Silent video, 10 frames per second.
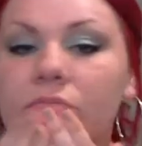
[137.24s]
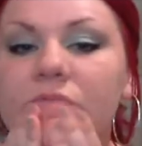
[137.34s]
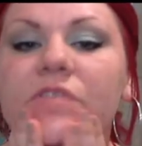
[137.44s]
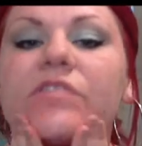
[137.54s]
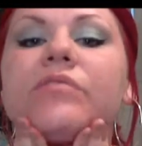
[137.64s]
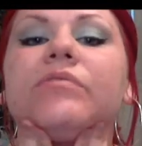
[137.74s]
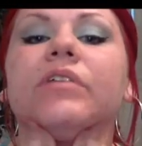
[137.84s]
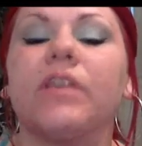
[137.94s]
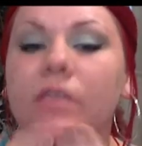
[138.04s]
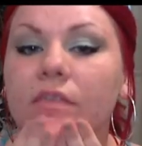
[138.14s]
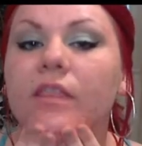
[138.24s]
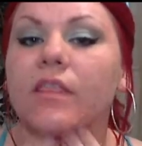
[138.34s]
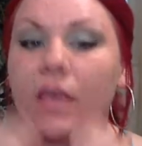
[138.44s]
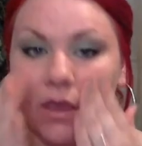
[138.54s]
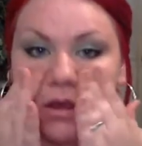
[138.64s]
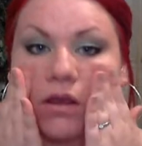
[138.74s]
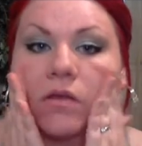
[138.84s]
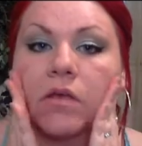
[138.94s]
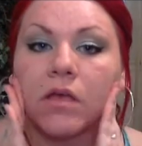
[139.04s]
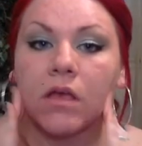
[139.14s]
Just a really thin layer.
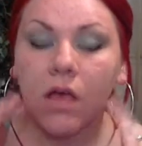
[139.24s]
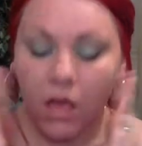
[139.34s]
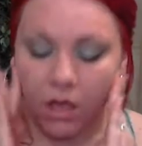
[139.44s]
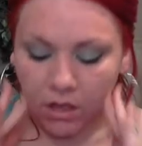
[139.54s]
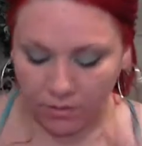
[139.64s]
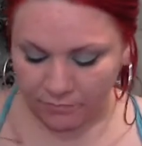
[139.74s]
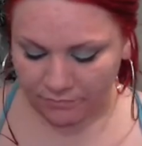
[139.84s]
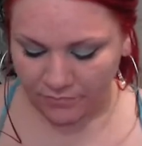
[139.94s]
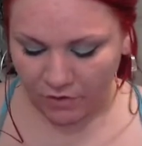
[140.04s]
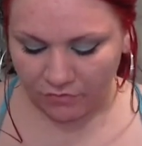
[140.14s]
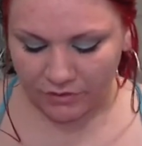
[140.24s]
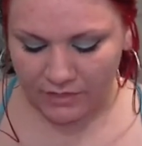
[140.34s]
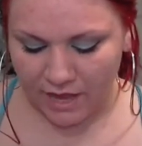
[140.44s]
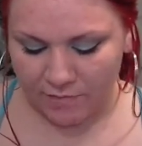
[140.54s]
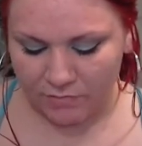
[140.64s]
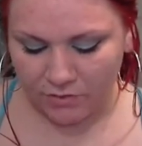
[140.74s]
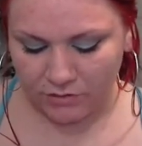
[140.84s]
Over time though,